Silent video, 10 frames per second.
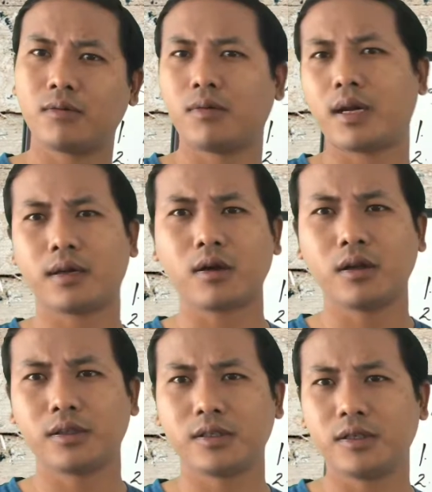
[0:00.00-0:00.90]
What I
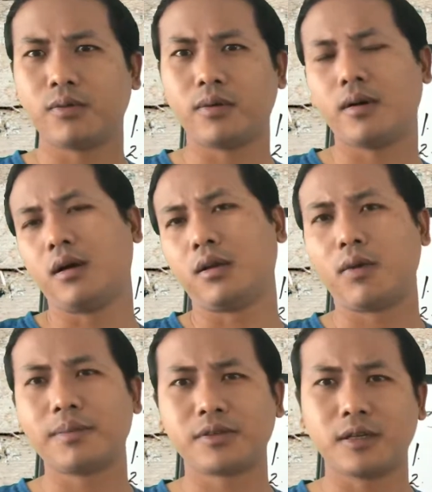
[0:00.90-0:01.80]
call it, the
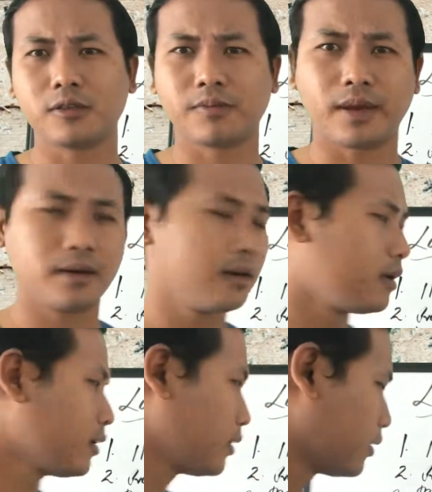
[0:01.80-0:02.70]
web salesman.
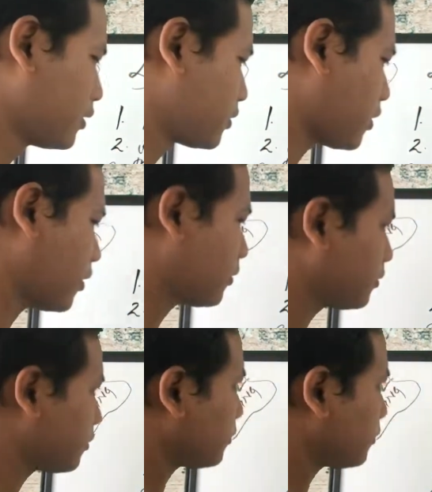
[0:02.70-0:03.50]
So